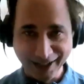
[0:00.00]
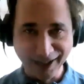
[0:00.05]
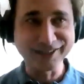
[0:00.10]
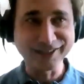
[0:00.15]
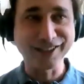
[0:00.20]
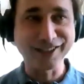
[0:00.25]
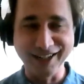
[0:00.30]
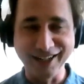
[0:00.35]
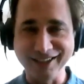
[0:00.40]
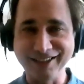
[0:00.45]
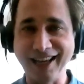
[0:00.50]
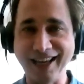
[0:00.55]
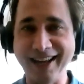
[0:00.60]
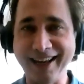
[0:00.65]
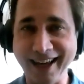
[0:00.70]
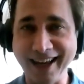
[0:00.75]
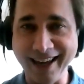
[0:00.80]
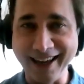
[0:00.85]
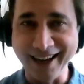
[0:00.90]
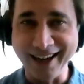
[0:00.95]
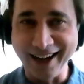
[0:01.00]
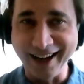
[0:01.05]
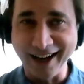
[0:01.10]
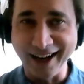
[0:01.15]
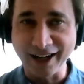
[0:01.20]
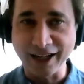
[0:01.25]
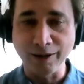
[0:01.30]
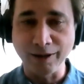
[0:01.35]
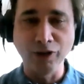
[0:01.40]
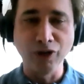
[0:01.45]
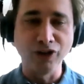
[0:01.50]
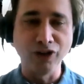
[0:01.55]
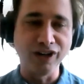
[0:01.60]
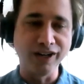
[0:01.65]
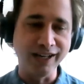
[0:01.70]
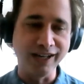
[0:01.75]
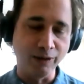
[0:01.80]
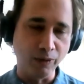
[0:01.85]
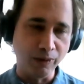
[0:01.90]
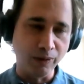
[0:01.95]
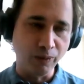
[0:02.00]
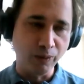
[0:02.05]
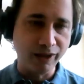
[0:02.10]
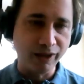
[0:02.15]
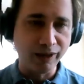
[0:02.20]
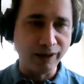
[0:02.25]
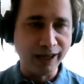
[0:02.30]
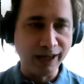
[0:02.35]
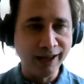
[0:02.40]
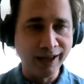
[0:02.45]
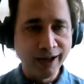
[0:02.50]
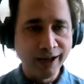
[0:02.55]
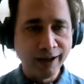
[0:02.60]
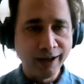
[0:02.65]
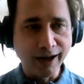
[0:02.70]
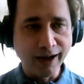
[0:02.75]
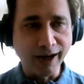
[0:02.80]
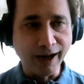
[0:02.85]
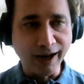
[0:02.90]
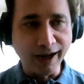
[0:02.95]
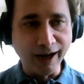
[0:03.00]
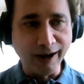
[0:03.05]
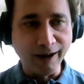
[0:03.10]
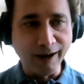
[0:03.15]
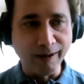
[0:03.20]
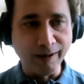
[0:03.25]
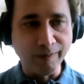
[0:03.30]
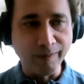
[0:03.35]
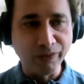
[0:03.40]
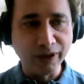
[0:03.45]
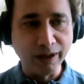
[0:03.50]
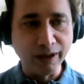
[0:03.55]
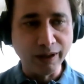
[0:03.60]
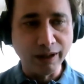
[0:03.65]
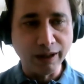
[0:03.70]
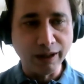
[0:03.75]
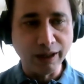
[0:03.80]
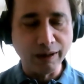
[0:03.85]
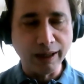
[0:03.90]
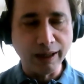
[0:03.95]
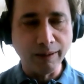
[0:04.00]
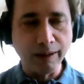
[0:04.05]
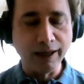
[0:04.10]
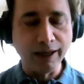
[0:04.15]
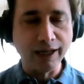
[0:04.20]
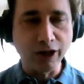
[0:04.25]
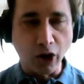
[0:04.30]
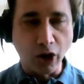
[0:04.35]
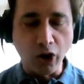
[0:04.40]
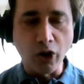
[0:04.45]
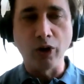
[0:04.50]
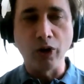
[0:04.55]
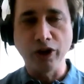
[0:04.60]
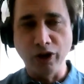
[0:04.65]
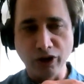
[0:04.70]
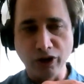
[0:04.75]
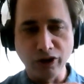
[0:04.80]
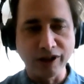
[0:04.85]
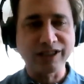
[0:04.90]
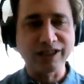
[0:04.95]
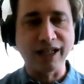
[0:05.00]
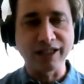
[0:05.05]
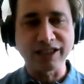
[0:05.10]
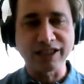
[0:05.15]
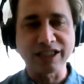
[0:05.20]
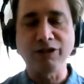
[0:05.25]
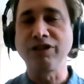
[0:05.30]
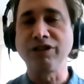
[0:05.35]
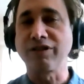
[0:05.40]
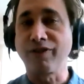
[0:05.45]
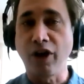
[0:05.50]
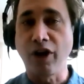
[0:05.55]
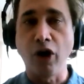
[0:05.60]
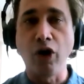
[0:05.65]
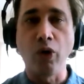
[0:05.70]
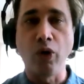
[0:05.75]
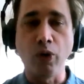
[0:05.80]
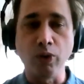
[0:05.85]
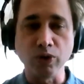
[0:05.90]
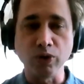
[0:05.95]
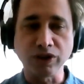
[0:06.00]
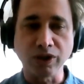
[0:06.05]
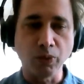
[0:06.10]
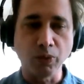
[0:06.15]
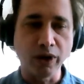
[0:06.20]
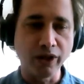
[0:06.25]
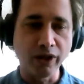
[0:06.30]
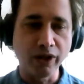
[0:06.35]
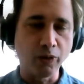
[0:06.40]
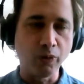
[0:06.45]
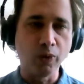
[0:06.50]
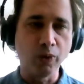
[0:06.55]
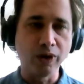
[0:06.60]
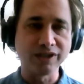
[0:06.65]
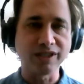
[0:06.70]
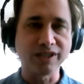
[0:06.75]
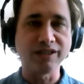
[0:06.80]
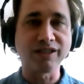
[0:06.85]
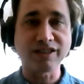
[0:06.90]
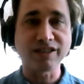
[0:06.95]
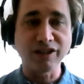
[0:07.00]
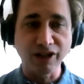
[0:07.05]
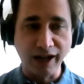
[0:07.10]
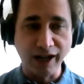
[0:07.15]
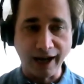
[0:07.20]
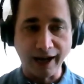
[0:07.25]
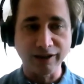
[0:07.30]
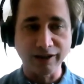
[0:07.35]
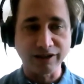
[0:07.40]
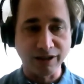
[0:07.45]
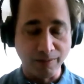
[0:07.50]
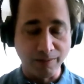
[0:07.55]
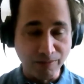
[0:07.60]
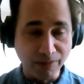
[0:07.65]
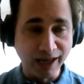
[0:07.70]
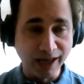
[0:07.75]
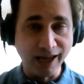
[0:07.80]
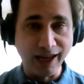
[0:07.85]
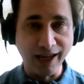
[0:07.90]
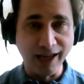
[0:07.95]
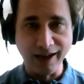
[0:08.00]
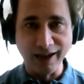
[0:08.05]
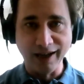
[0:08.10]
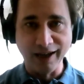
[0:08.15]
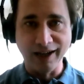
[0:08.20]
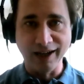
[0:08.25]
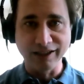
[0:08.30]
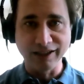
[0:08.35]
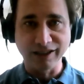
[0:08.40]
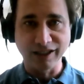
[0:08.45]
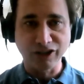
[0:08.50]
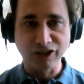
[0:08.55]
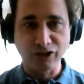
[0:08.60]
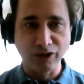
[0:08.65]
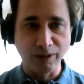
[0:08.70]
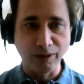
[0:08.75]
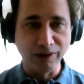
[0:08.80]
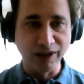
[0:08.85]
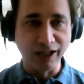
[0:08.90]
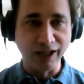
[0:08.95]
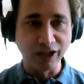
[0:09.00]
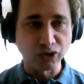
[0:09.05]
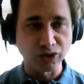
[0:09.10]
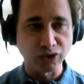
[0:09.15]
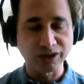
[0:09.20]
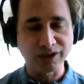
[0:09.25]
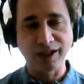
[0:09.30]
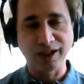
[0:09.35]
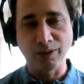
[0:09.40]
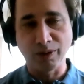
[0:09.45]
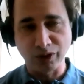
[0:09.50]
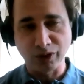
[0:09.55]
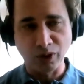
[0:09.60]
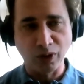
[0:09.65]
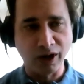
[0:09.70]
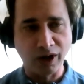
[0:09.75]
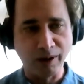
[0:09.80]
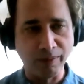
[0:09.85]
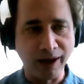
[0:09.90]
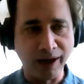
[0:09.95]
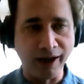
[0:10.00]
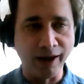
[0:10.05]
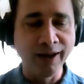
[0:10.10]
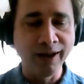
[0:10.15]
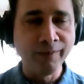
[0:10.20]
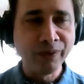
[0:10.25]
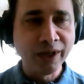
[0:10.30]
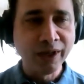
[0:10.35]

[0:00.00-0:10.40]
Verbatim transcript: it's going to take a, a community. And one of the uh, goal, you, know, you listed a series of goals, and one of the ones that stood out to me uh, is extremely interesting. I want to talk about